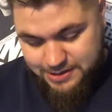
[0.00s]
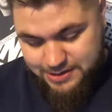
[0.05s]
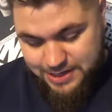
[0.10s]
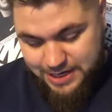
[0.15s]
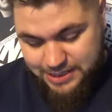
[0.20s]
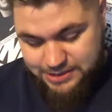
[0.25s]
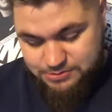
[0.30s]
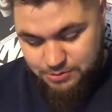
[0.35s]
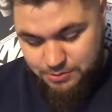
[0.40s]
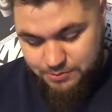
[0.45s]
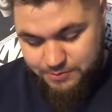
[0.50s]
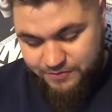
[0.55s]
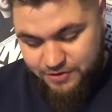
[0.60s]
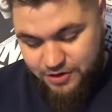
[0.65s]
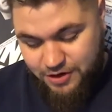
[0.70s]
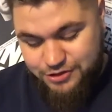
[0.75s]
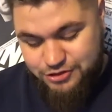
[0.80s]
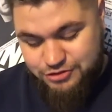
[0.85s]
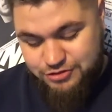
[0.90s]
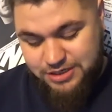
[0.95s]
Next one, we've
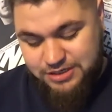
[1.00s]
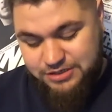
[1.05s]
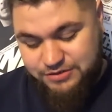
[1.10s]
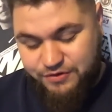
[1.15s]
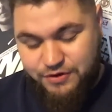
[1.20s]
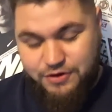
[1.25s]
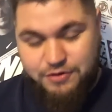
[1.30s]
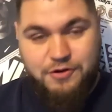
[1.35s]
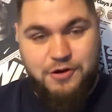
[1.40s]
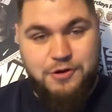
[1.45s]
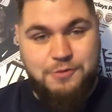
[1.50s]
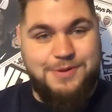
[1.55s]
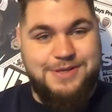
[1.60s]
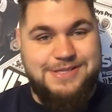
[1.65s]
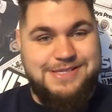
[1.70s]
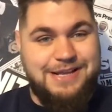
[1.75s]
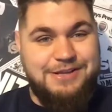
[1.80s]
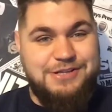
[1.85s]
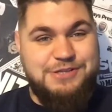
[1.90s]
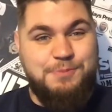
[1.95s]
got transfer
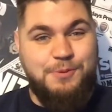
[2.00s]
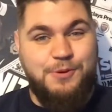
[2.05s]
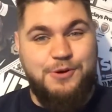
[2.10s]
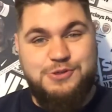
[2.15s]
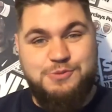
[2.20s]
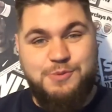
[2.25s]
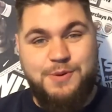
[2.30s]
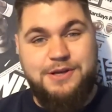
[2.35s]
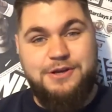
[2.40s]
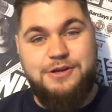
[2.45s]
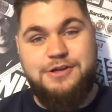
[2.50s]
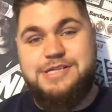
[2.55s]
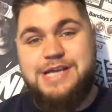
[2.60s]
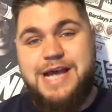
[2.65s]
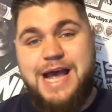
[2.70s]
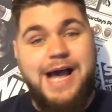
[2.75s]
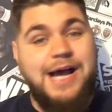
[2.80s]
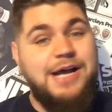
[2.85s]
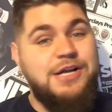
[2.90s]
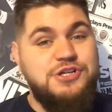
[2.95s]
rumours. Now, Sports Witness,
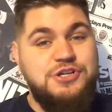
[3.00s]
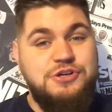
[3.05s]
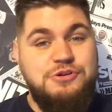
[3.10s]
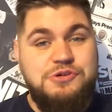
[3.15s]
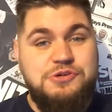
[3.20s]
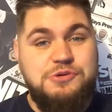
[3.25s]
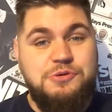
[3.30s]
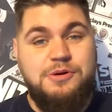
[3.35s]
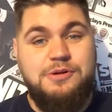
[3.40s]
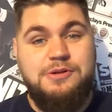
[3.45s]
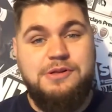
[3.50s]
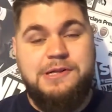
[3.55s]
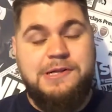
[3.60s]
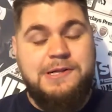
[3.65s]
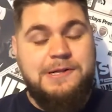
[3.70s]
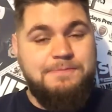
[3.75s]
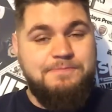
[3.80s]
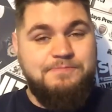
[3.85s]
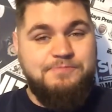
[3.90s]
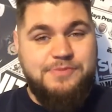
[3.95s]
as usual,
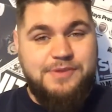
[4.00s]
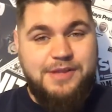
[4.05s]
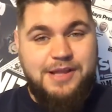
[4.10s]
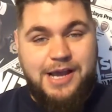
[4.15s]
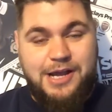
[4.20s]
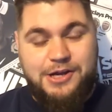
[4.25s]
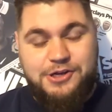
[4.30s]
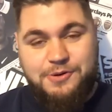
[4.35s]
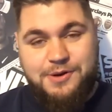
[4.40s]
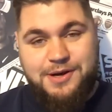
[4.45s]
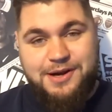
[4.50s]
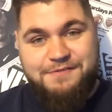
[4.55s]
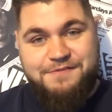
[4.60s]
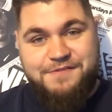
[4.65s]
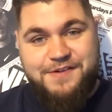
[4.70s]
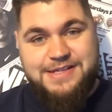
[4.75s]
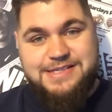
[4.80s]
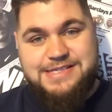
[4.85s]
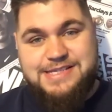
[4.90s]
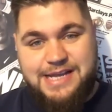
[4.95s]
are doing a
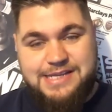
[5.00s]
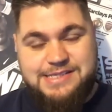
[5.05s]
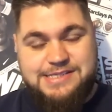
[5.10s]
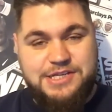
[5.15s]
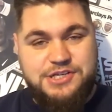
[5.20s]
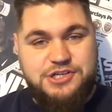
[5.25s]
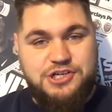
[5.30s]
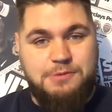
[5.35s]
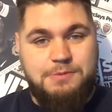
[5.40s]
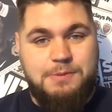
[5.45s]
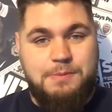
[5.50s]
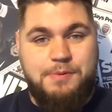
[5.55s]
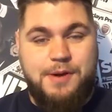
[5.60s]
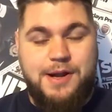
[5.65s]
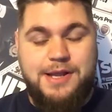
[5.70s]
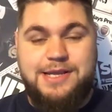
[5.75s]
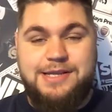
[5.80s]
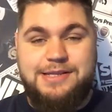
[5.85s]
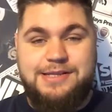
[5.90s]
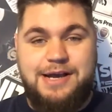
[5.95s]
fantastic job of
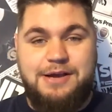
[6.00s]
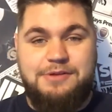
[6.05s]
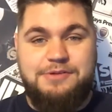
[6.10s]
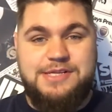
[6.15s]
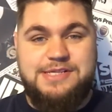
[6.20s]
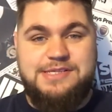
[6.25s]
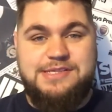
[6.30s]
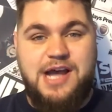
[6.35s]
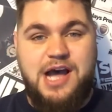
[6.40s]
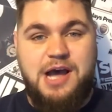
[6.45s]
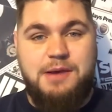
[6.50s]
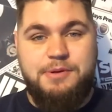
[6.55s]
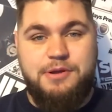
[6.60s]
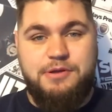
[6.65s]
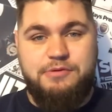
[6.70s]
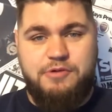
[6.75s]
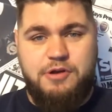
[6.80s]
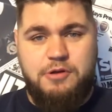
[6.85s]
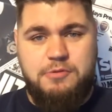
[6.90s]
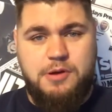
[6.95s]
breaking down this
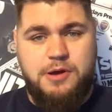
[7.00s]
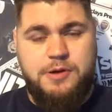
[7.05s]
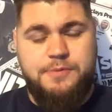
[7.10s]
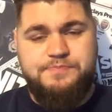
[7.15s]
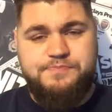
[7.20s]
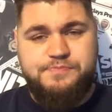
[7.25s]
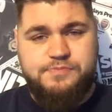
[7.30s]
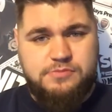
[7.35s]
Darmian rumour.